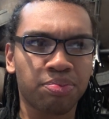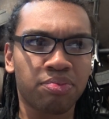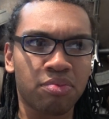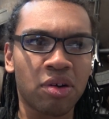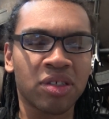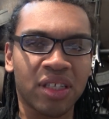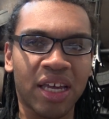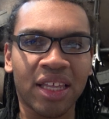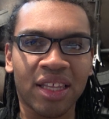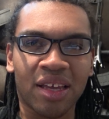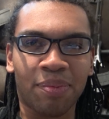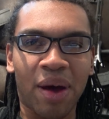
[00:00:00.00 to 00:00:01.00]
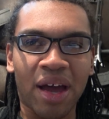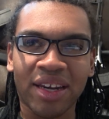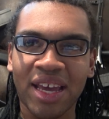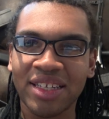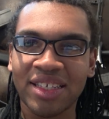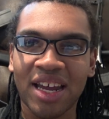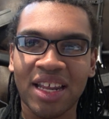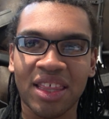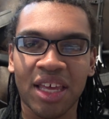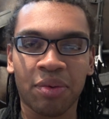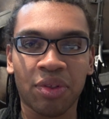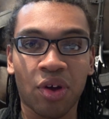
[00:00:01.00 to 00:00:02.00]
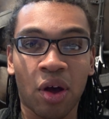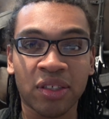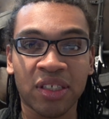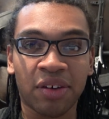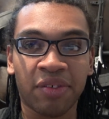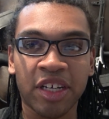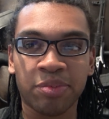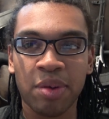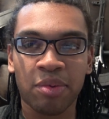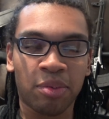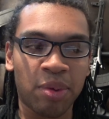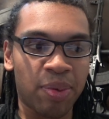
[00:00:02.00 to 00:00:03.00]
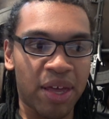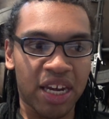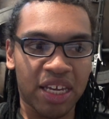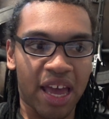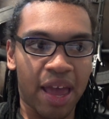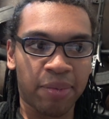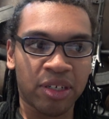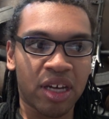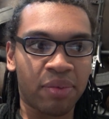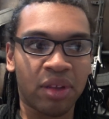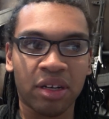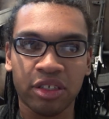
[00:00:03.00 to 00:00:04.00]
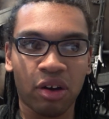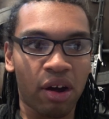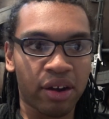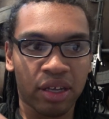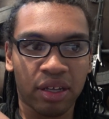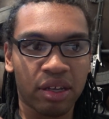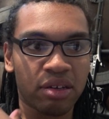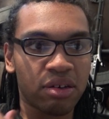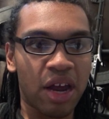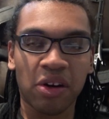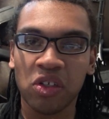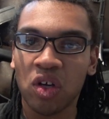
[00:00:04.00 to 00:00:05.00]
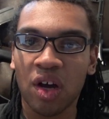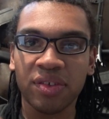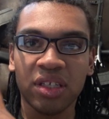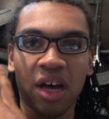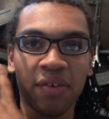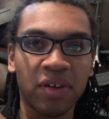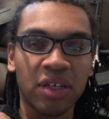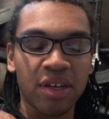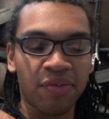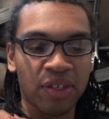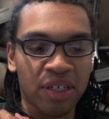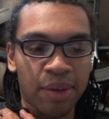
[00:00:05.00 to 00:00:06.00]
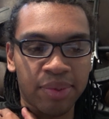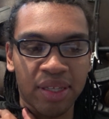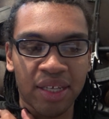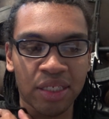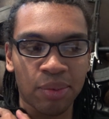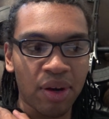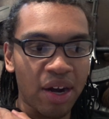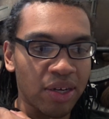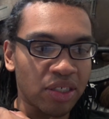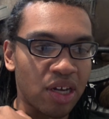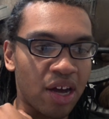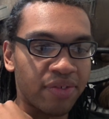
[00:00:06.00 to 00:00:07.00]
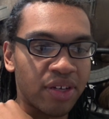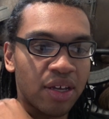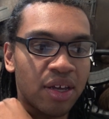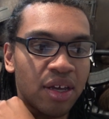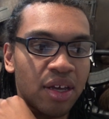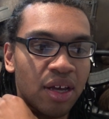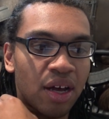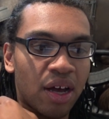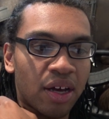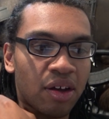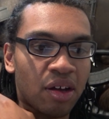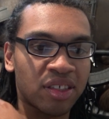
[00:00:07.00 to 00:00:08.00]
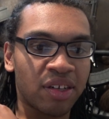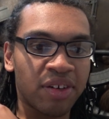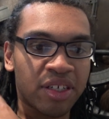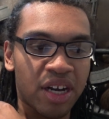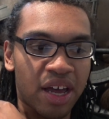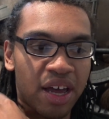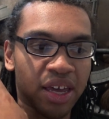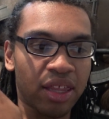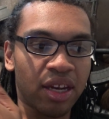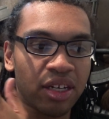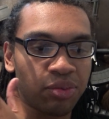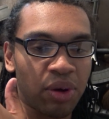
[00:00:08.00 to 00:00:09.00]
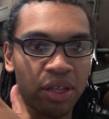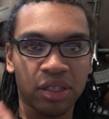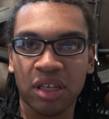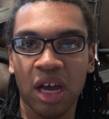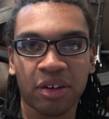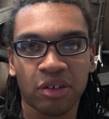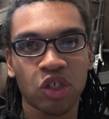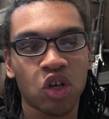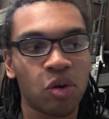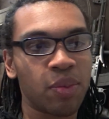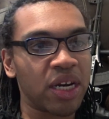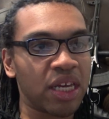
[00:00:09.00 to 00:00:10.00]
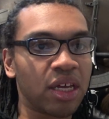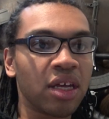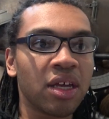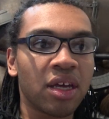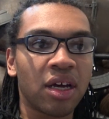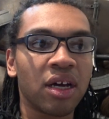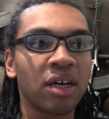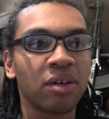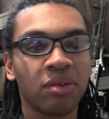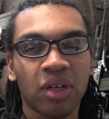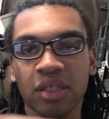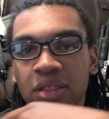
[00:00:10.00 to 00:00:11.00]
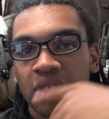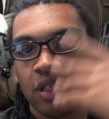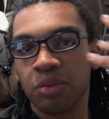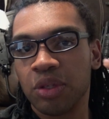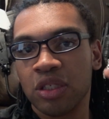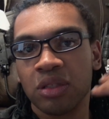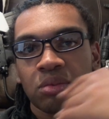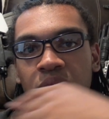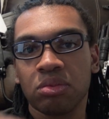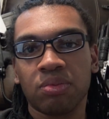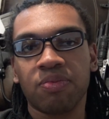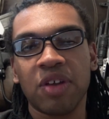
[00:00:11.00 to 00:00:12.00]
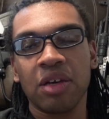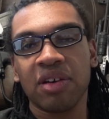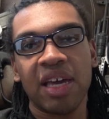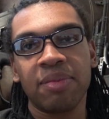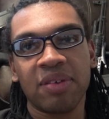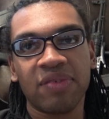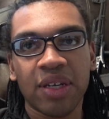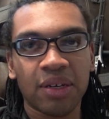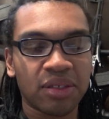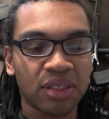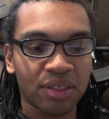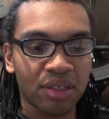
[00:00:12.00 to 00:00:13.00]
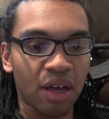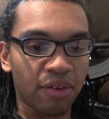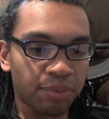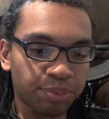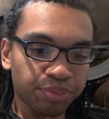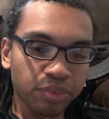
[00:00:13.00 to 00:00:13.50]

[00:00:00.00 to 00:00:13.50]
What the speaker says: Most likely a podcast kind of thing with call sign reach. Maybe we'll be playing a game or something. Just talking airsoft stuff and different types of things about airsoft. Call sign Reach and I, and then as well as Dr. Snow Bunny, who does like Twitch video gaming videos and stuff.